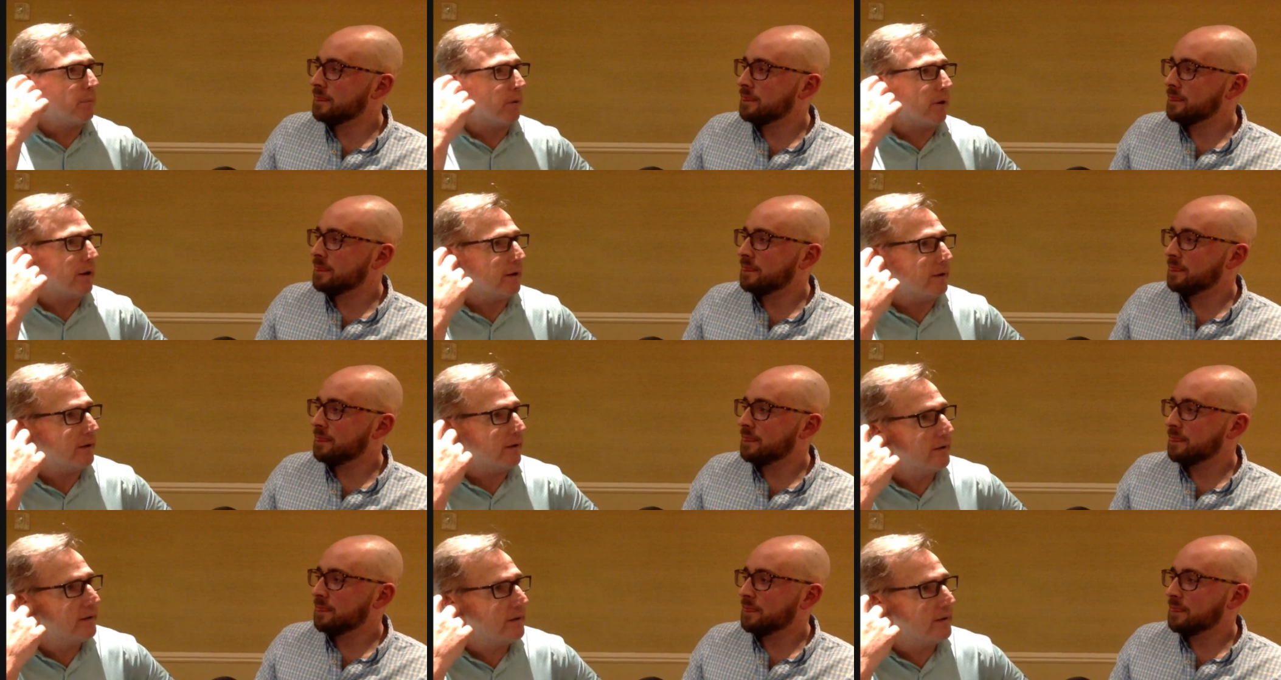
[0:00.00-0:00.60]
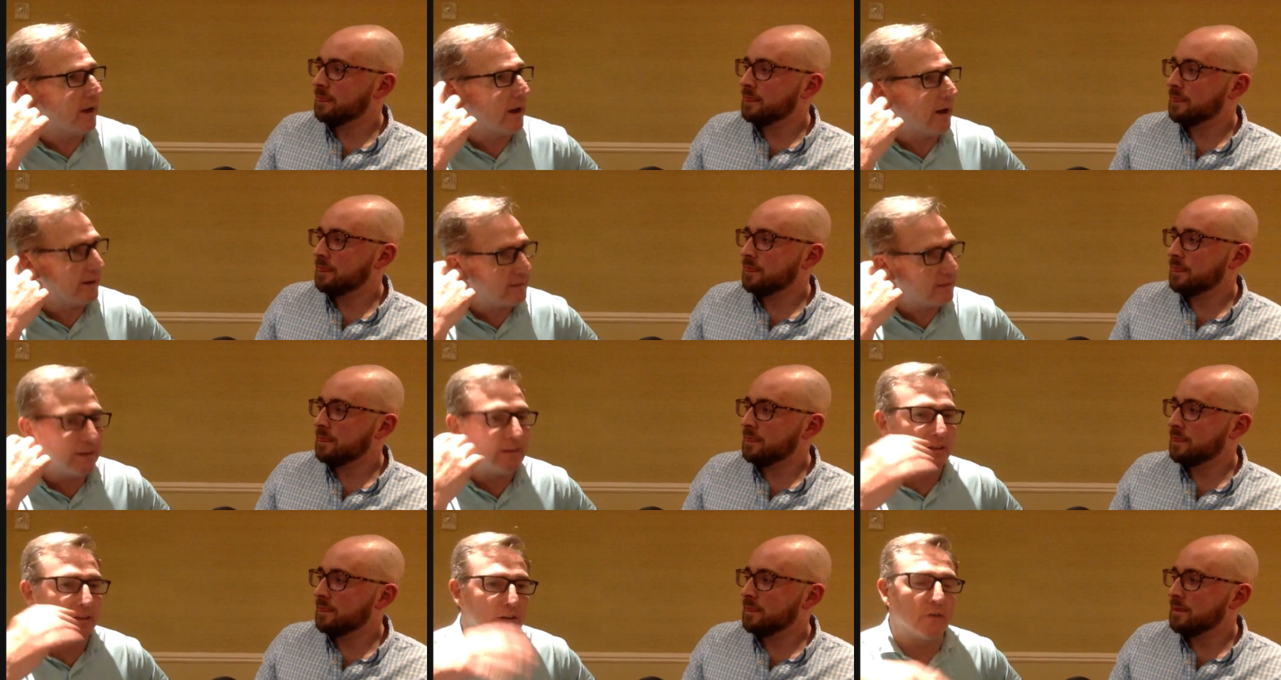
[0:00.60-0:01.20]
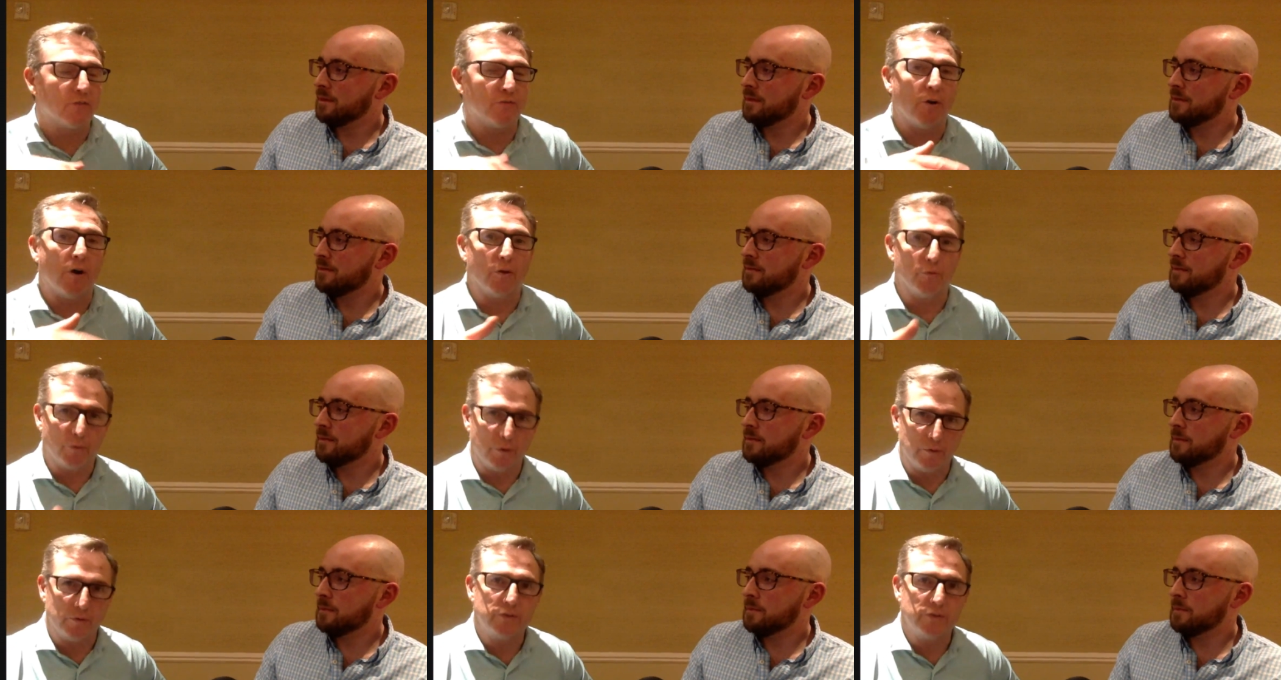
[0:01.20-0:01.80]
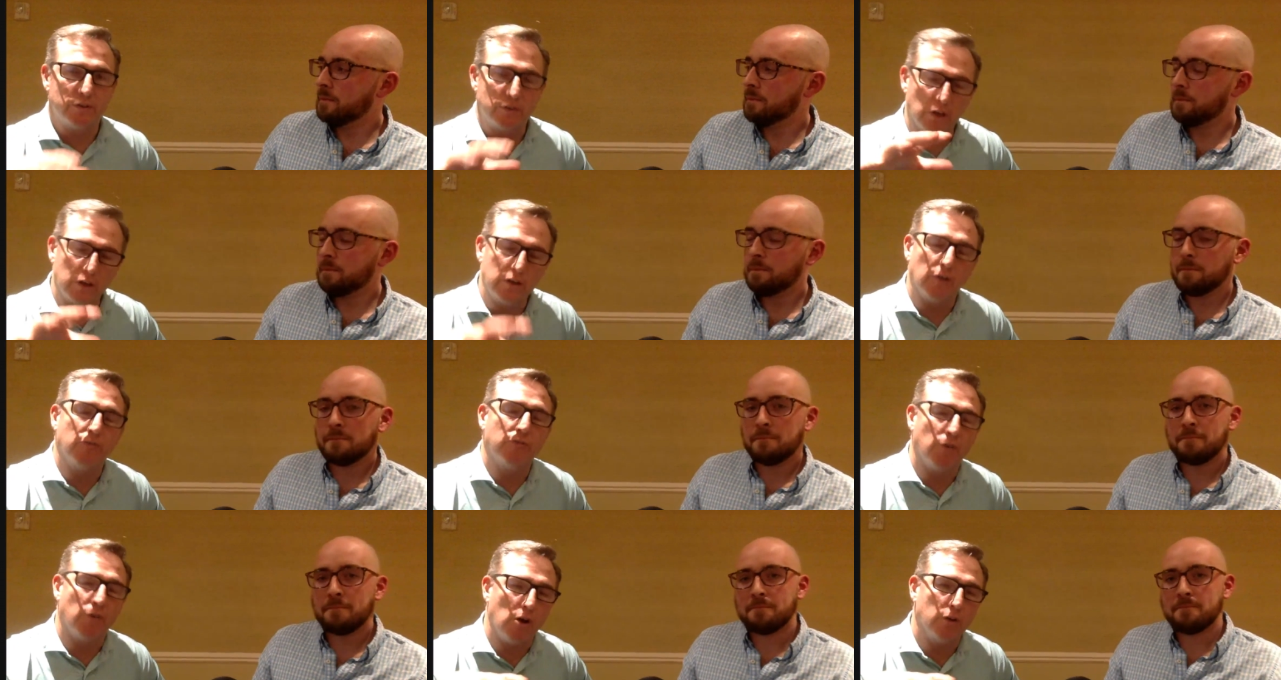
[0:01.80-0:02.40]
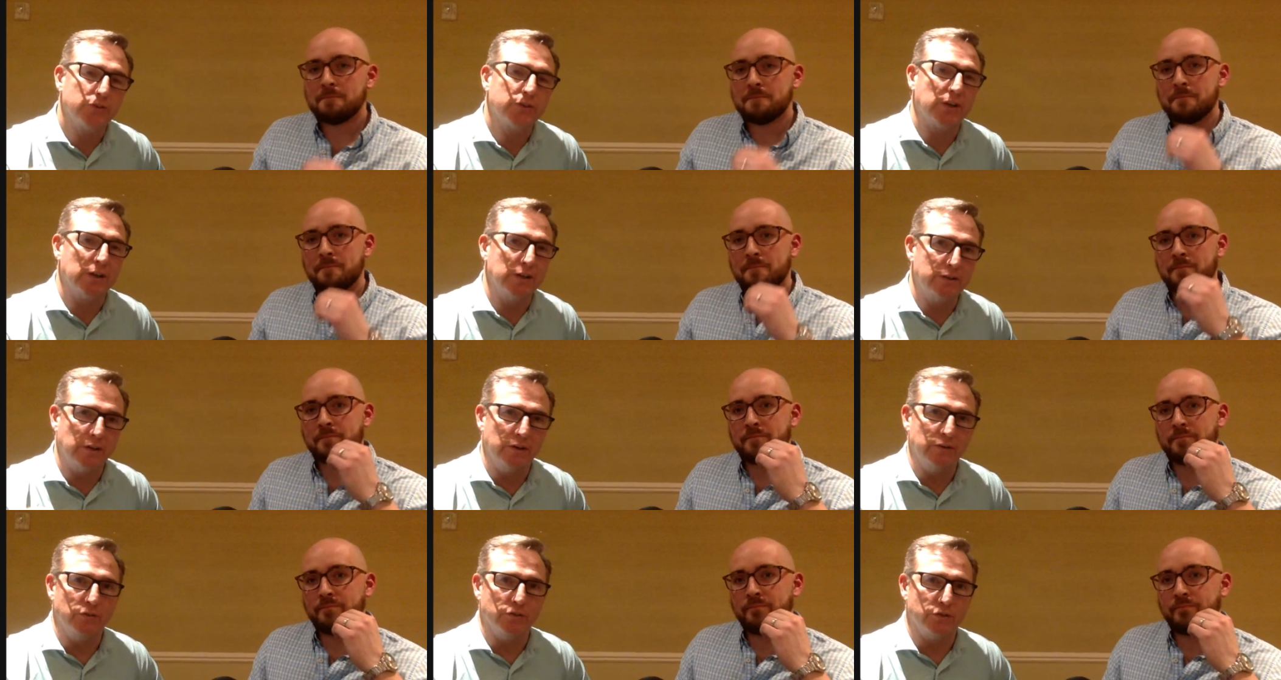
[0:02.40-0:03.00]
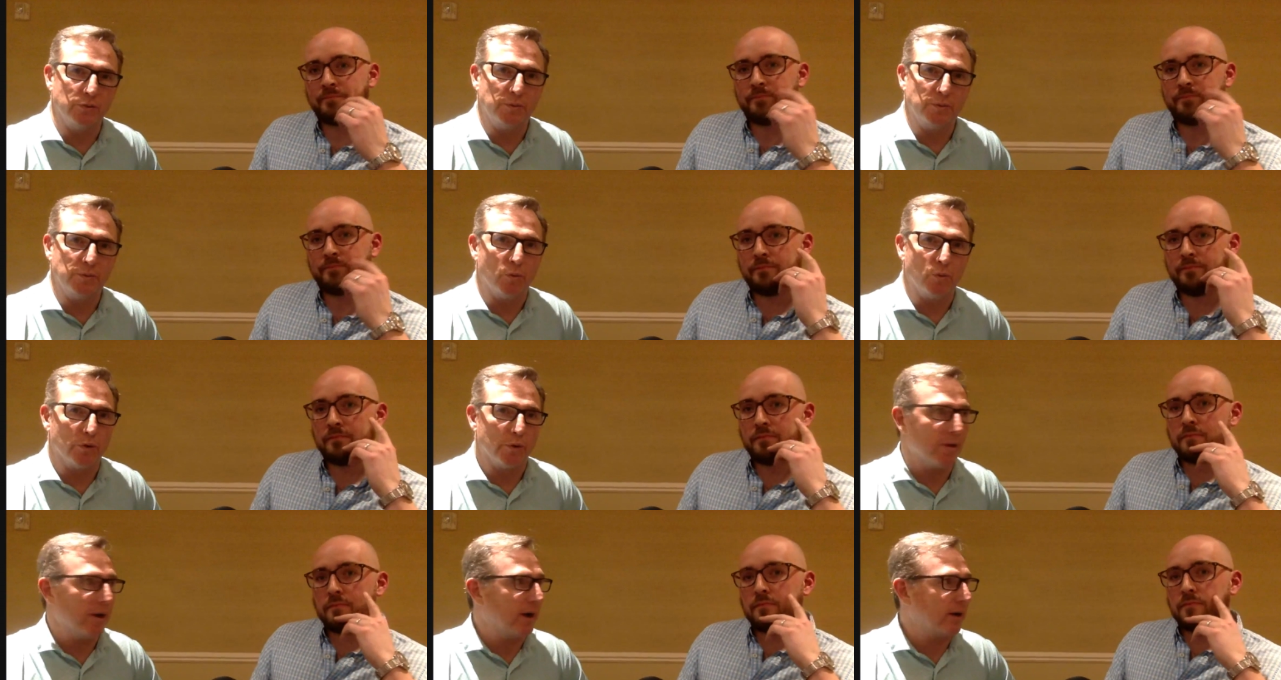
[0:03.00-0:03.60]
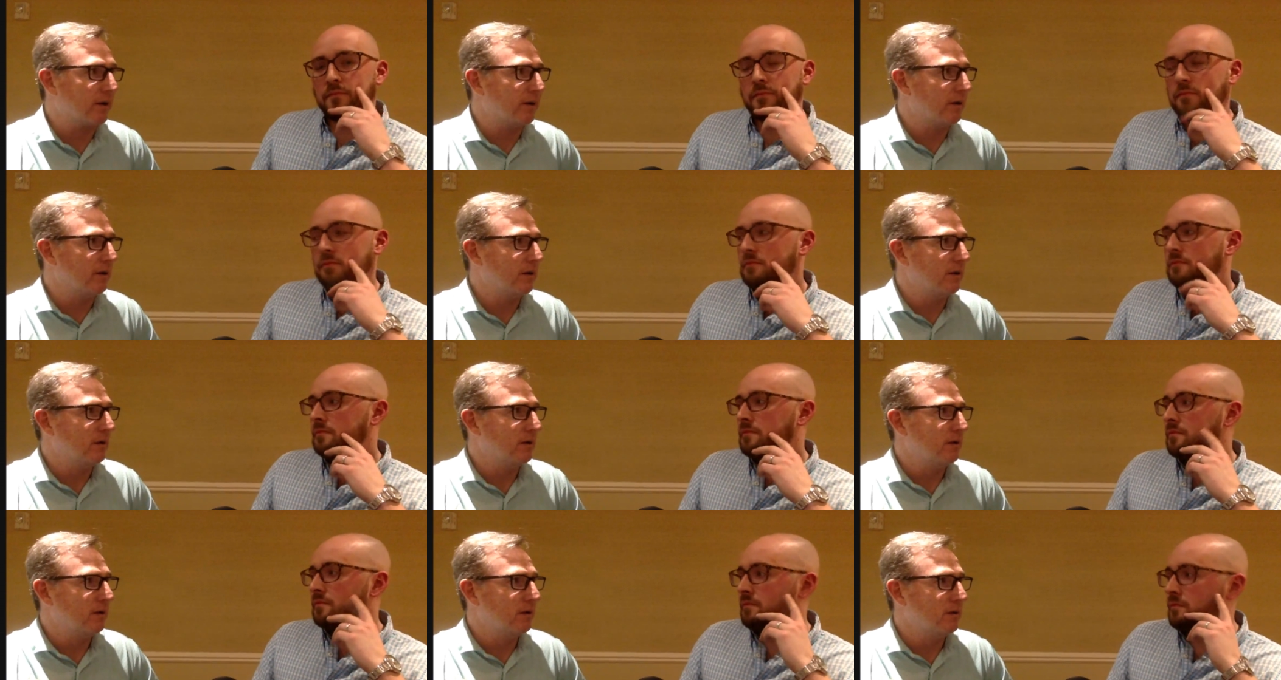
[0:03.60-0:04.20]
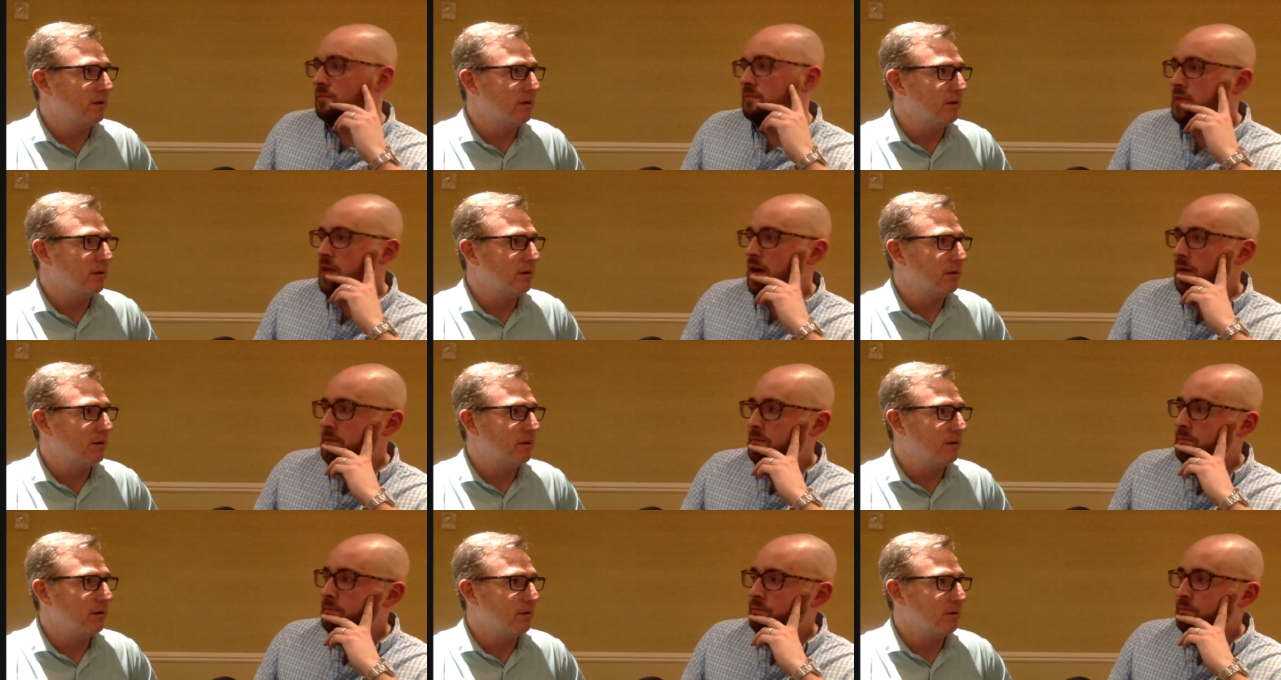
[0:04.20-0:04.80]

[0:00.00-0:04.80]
Speaker 1: But I think the default the default continues to be quarterback. Yeah.